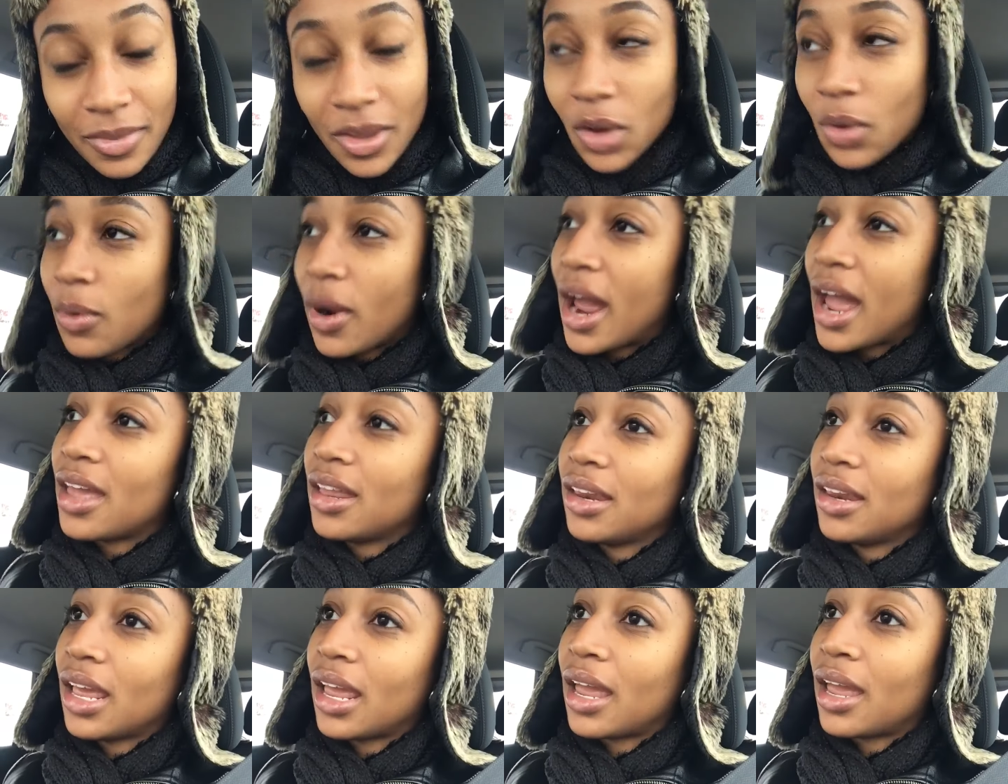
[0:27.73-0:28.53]

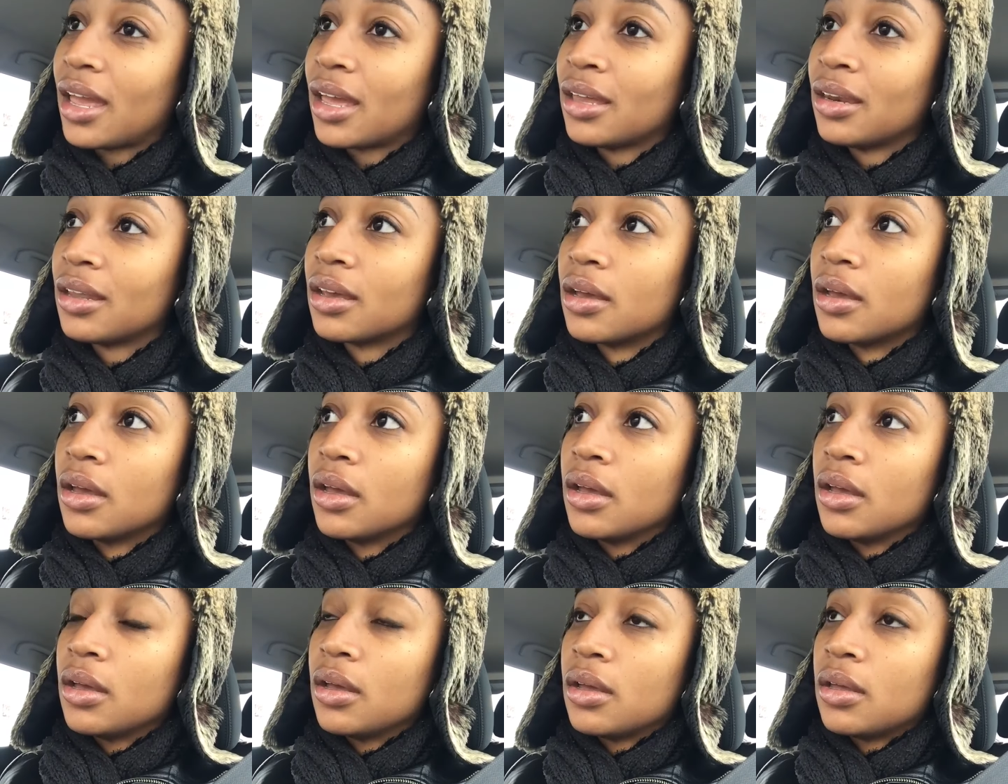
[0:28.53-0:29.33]
right? And
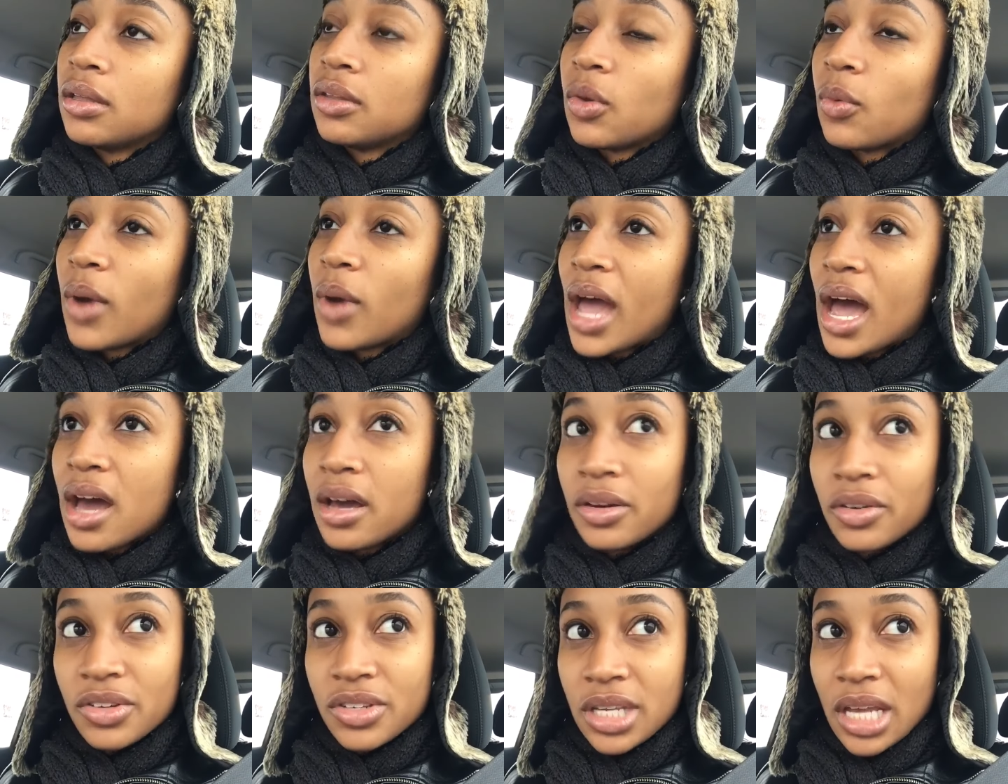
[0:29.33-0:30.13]
the way I
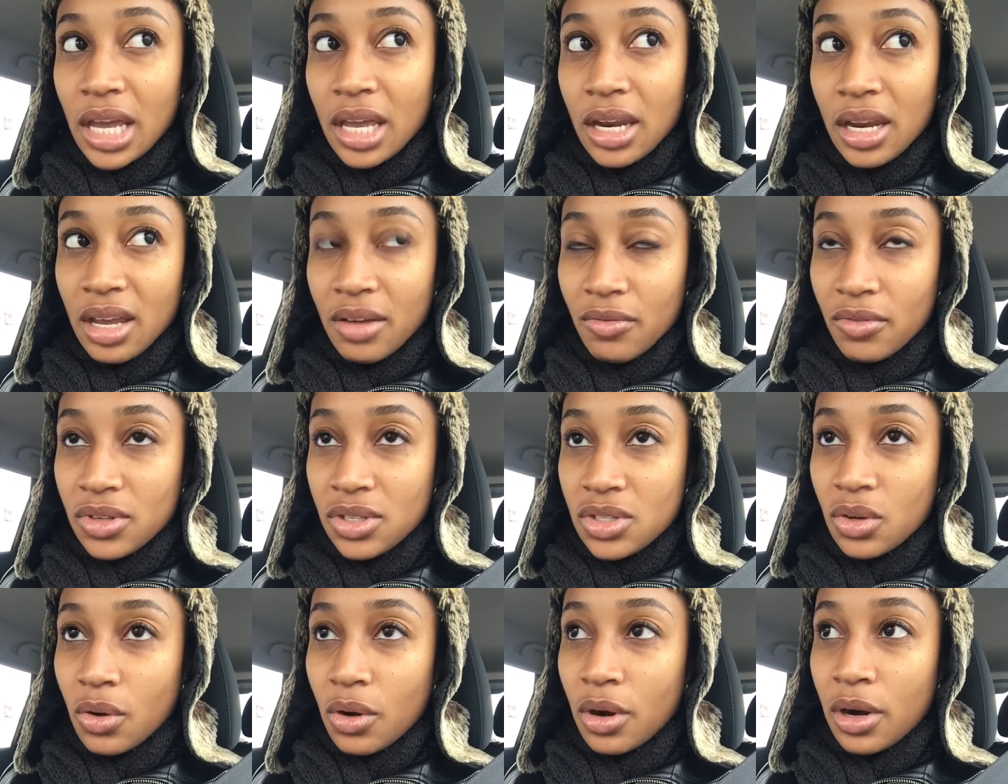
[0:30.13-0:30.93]
understand
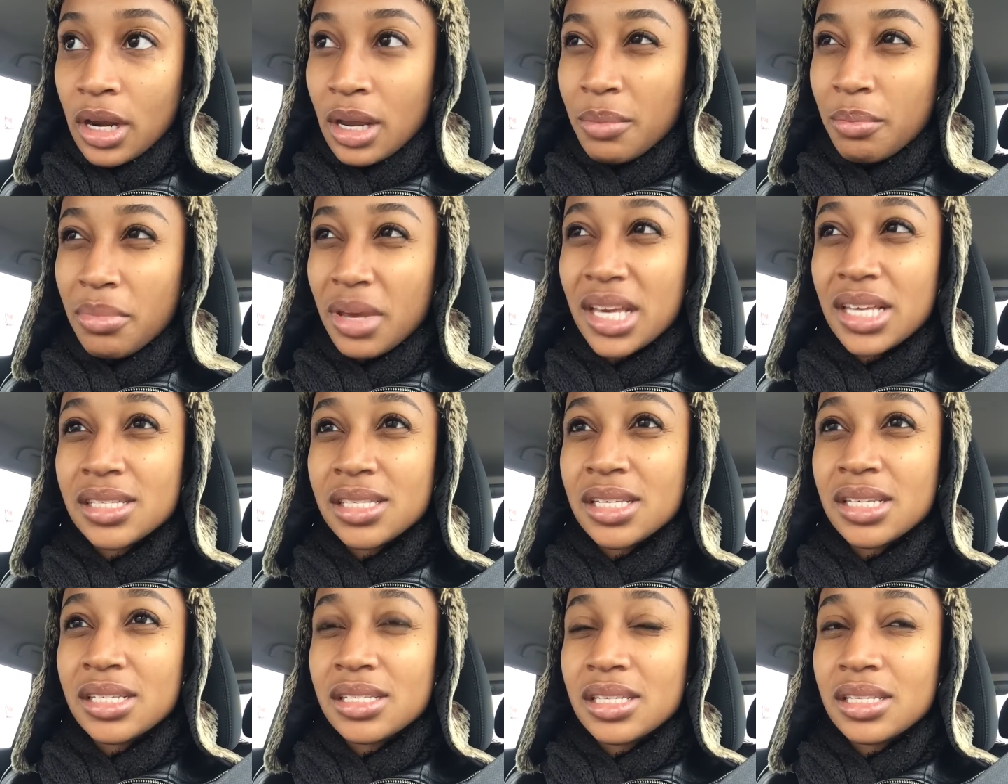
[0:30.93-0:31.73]
inventory in
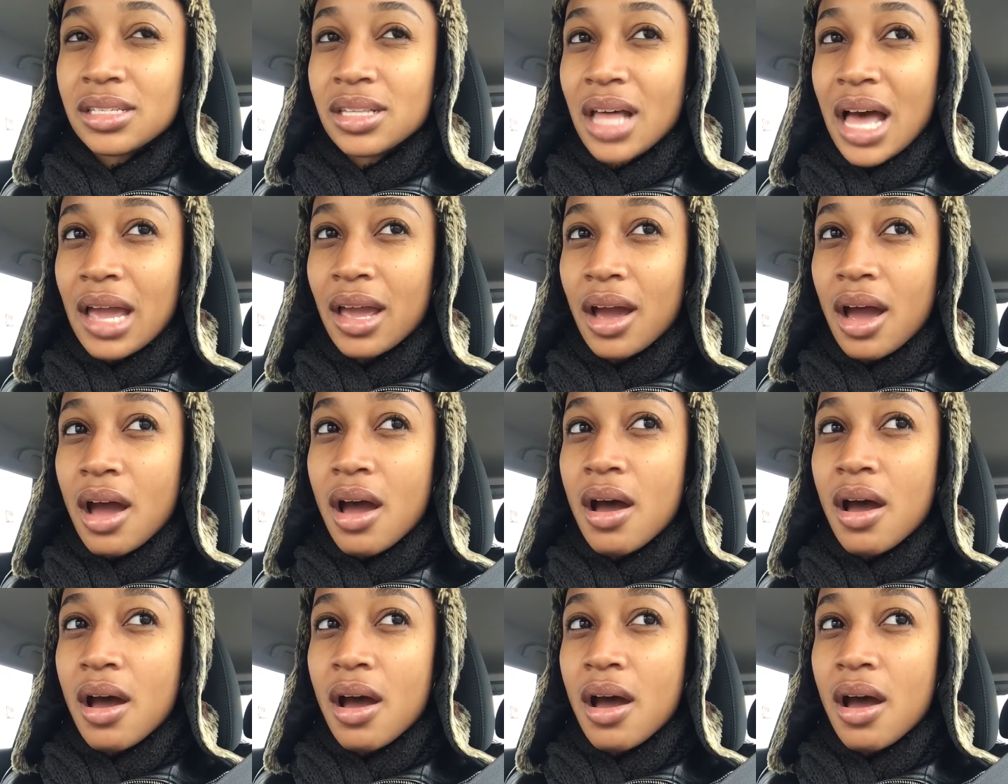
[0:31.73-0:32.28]
business is like